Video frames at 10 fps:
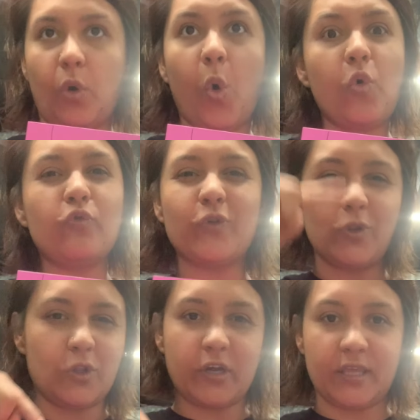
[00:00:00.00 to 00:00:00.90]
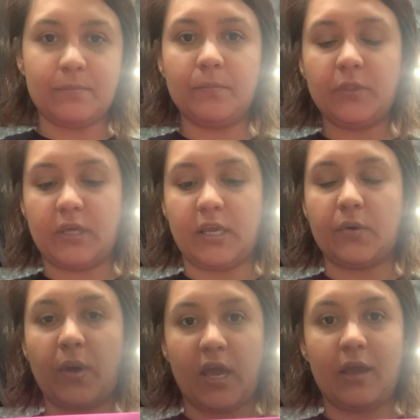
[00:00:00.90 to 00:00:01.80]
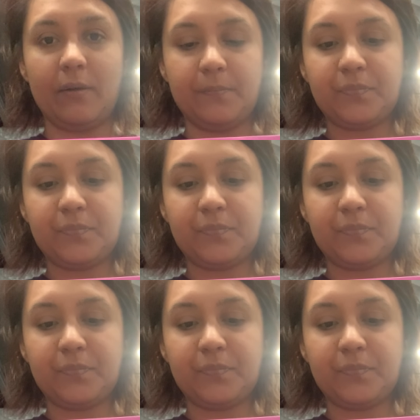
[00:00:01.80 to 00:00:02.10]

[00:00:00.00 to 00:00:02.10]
oval looking thing, okay?